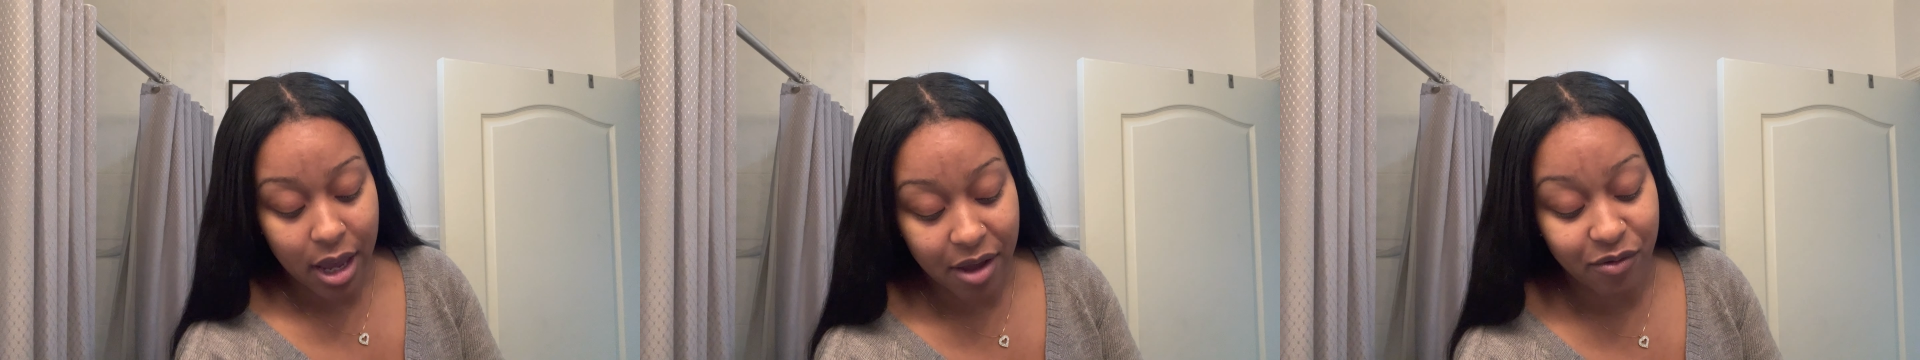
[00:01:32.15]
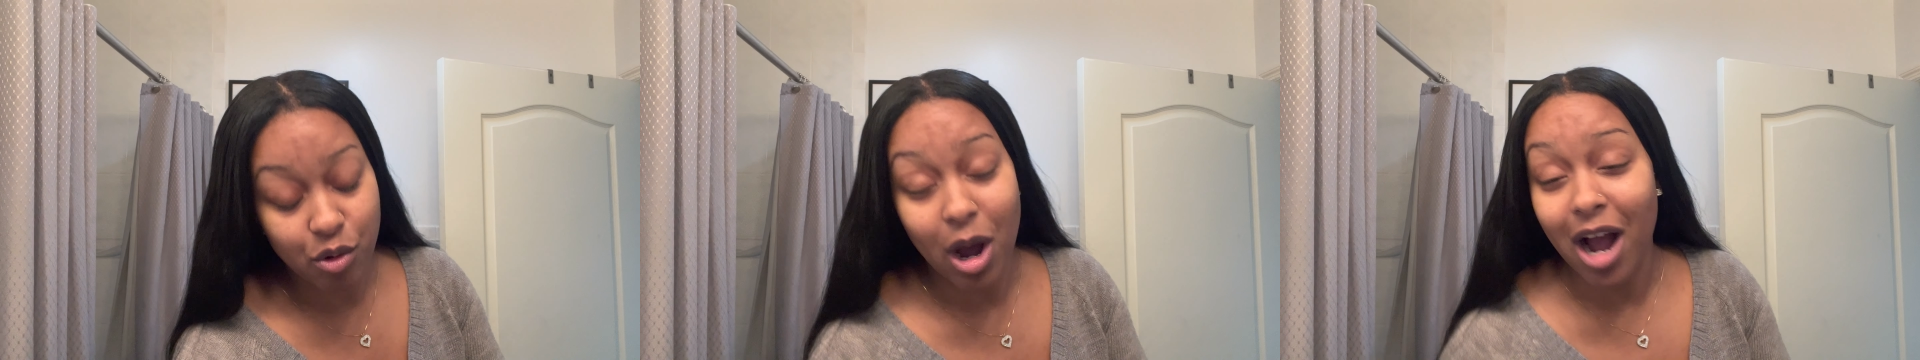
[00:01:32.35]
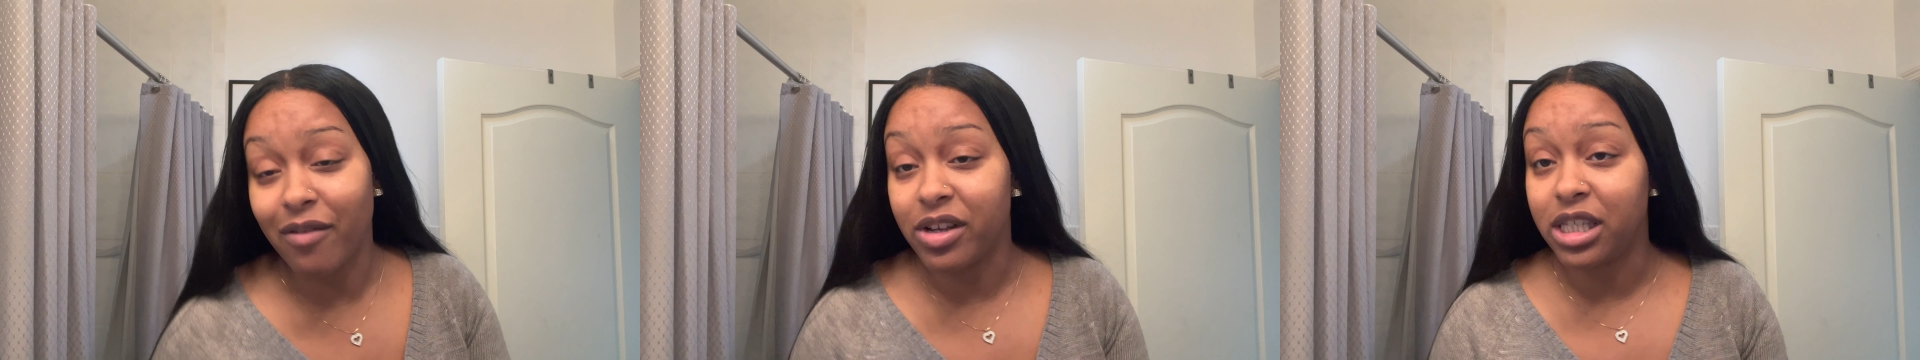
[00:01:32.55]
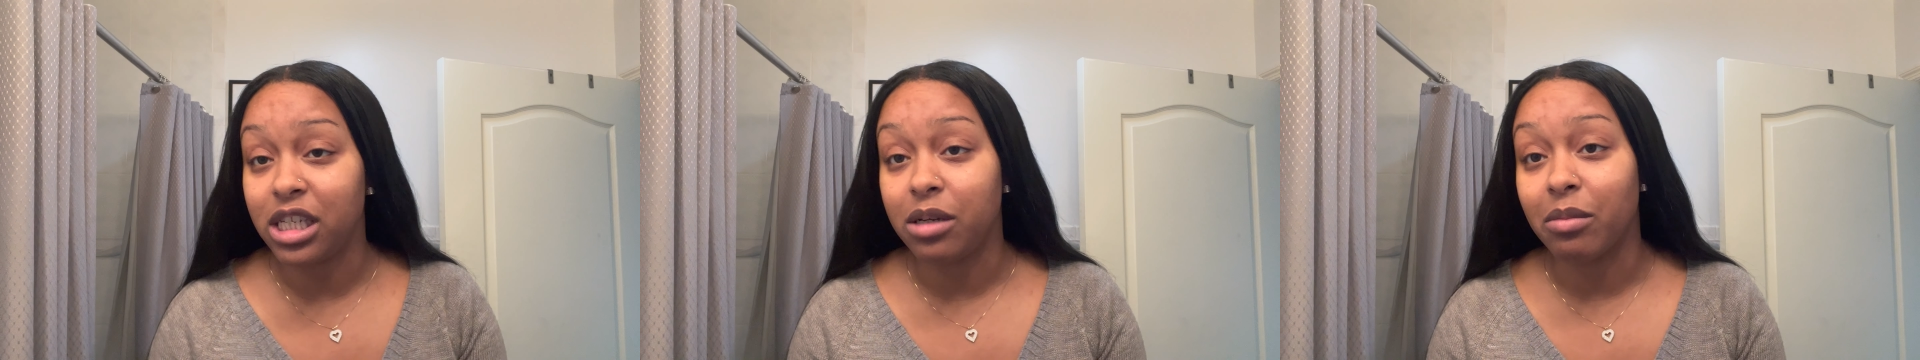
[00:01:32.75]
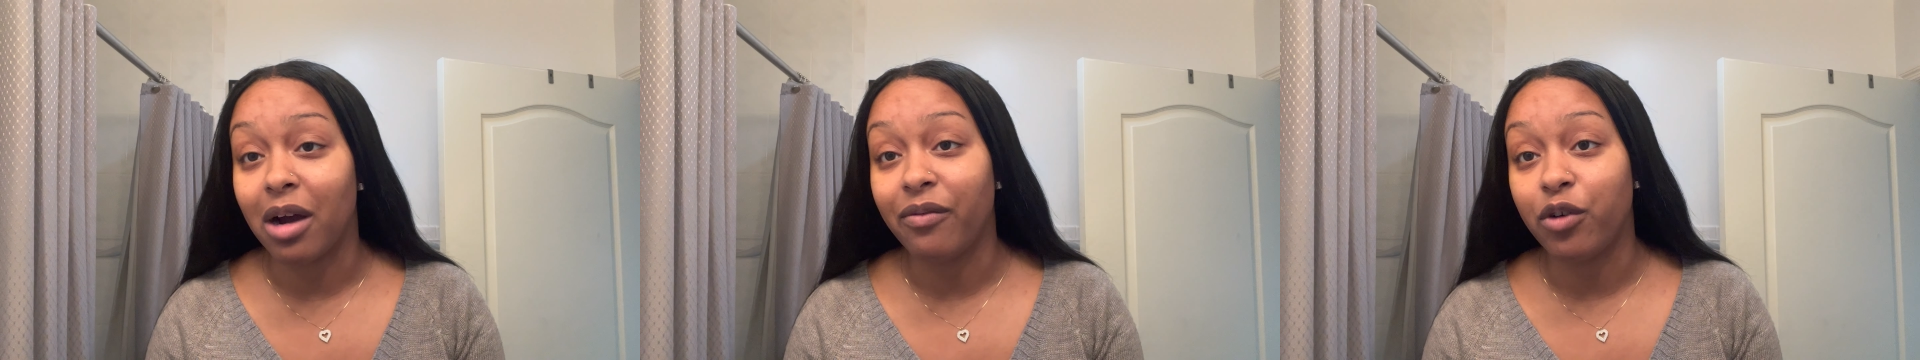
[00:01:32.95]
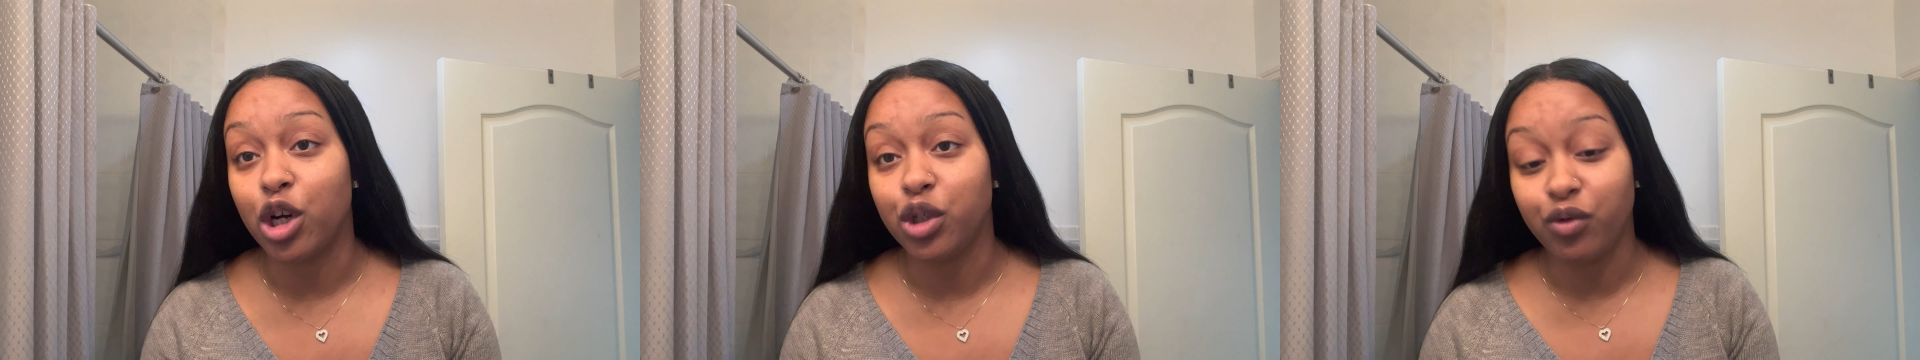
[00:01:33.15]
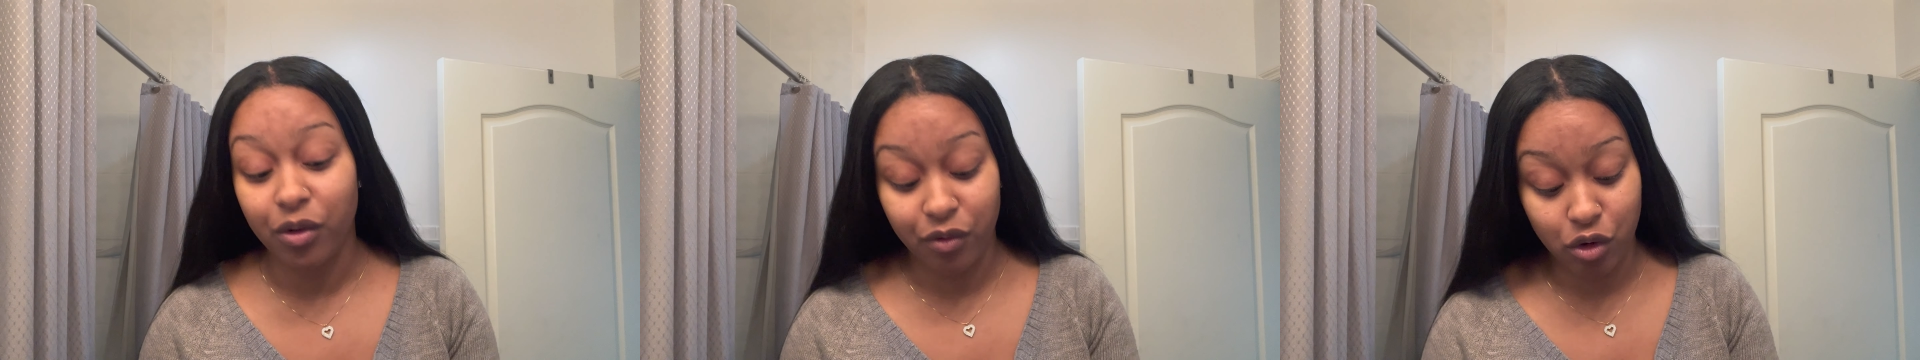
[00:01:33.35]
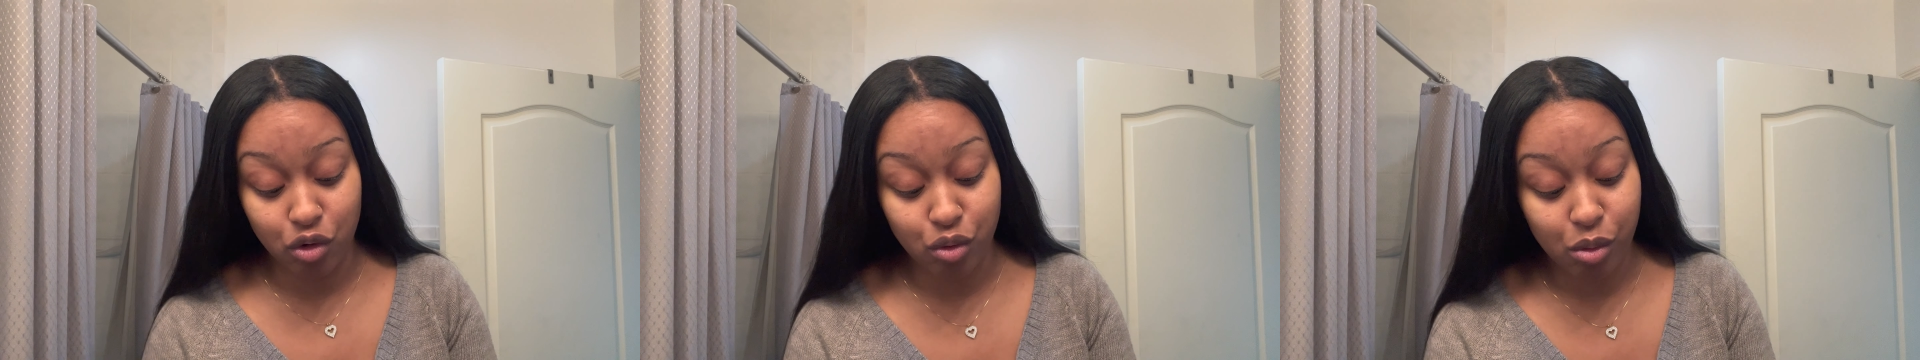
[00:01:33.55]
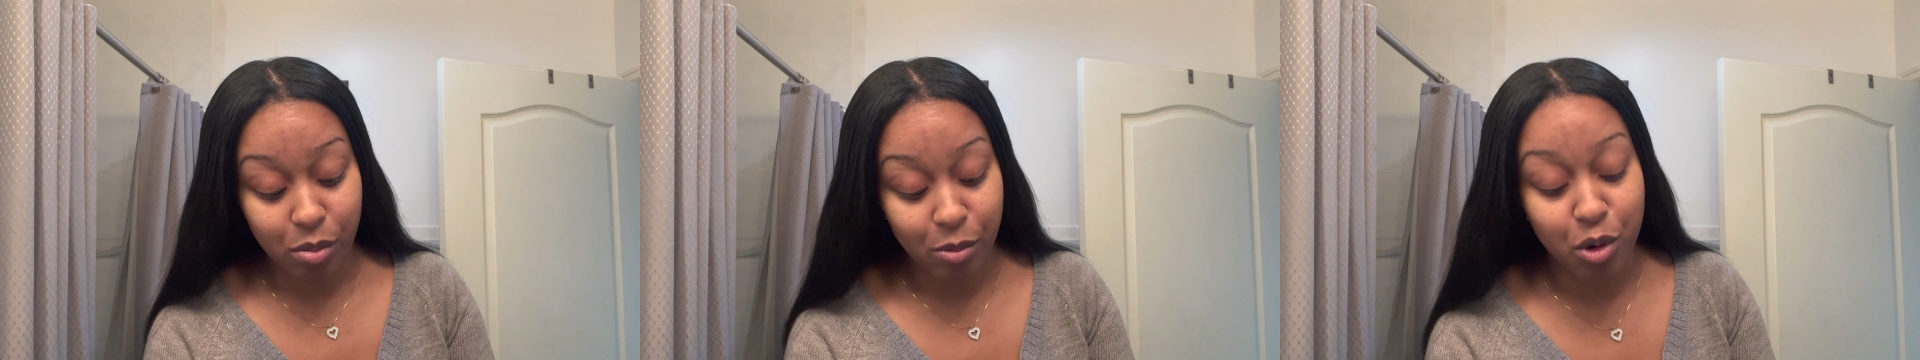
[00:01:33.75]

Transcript: If you haven't seen my first review,